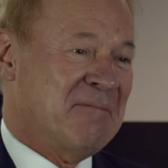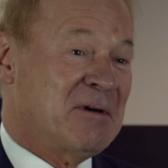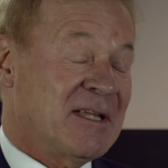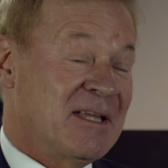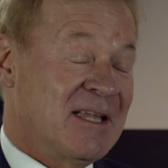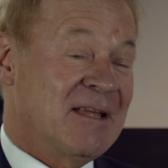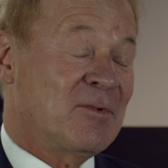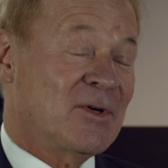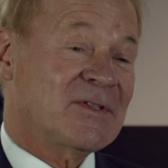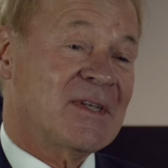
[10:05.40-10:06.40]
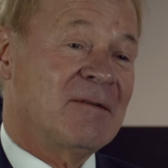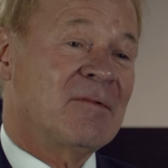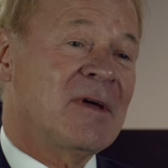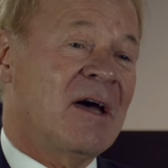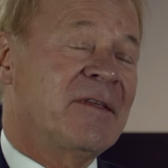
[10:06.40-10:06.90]
But it, it was. It,
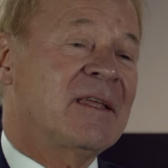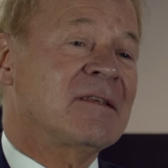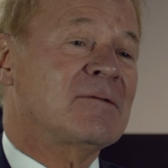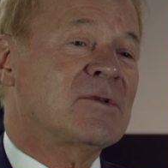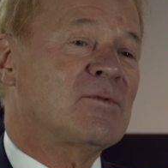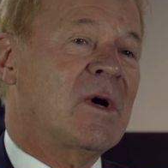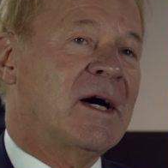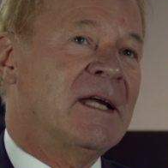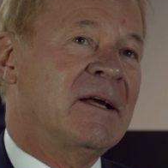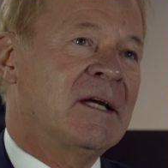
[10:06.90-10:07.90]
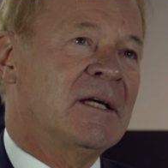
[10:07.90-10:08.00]
I think this was why.